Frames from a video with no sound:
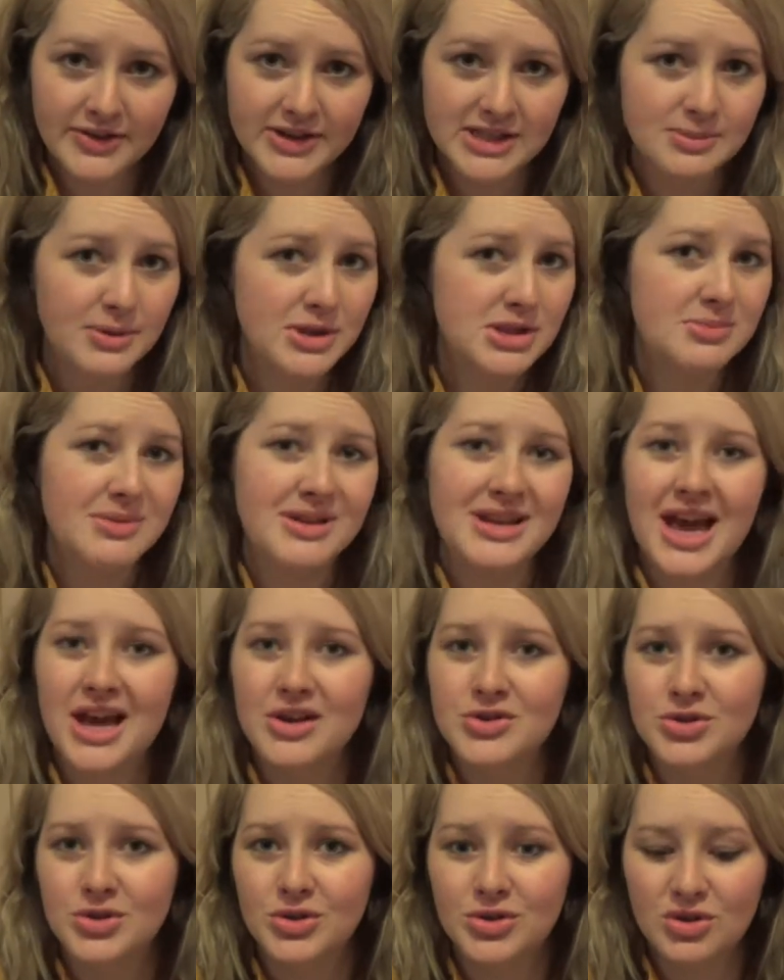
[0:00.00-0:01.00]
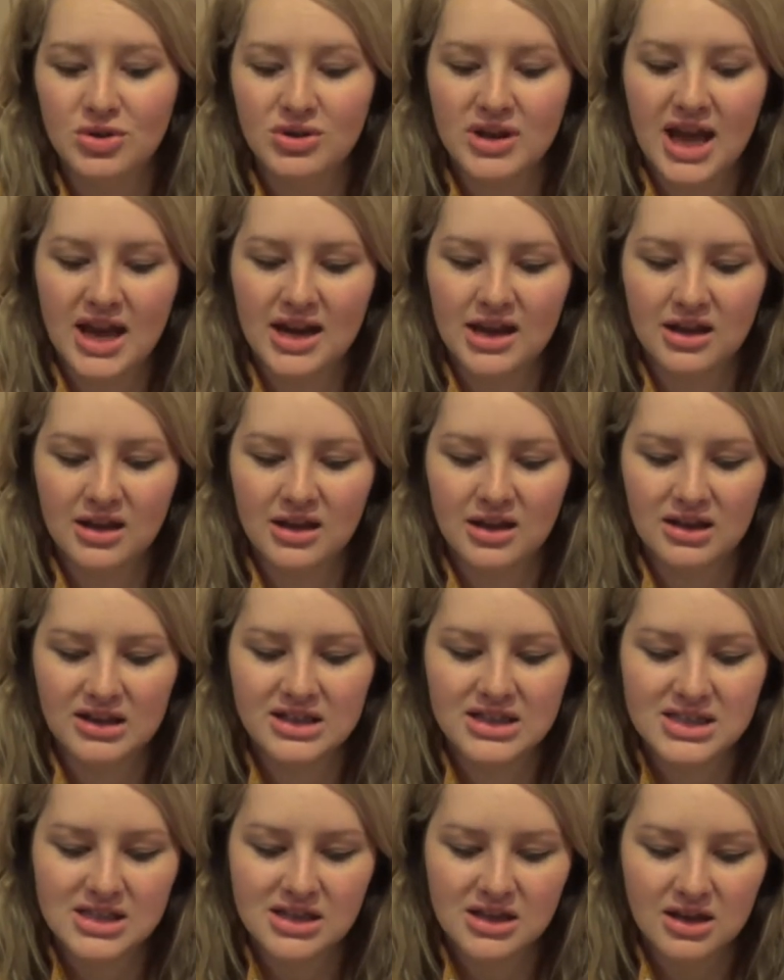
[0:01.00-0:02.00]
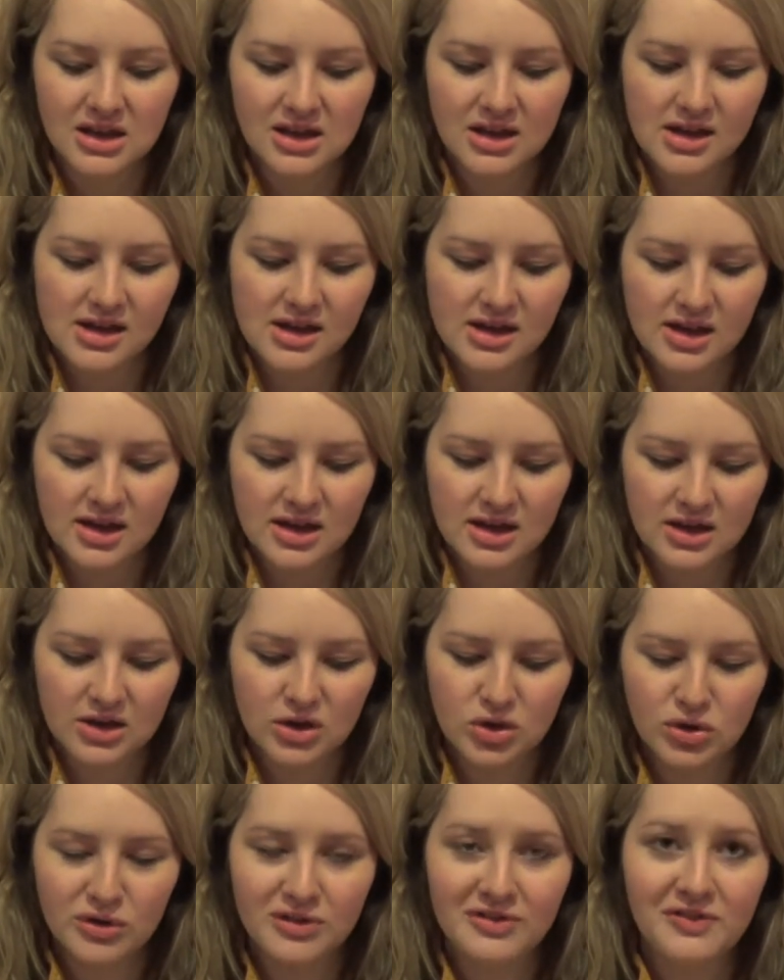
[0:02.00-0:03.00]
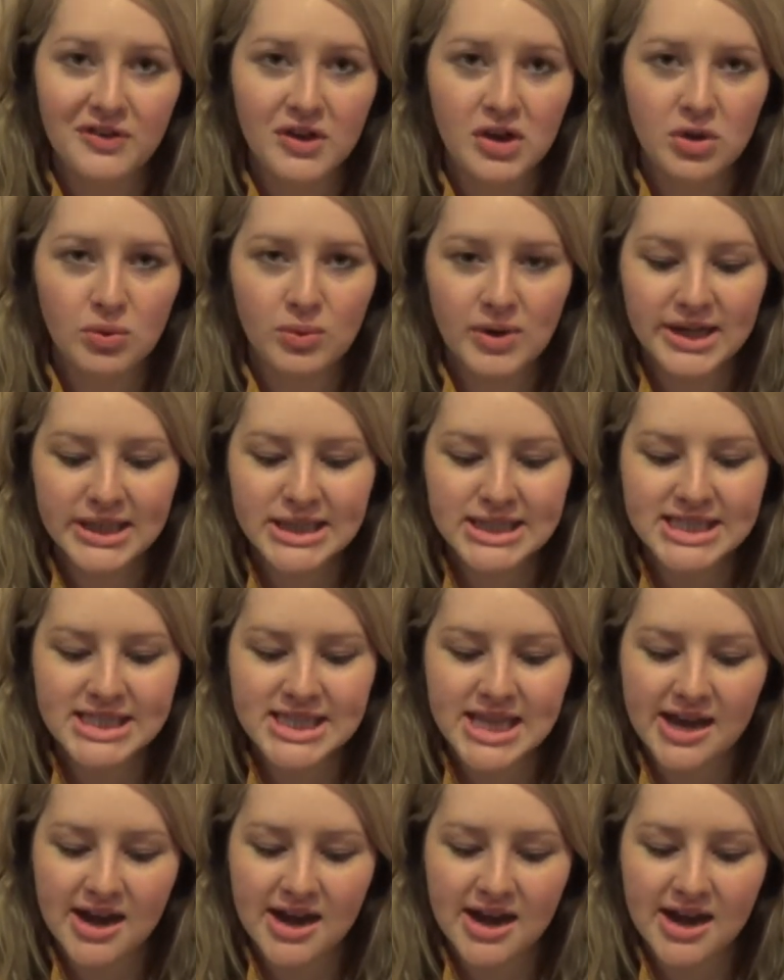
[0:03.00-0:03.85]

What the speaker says: They're supposed to be natural and organic and good for you ones.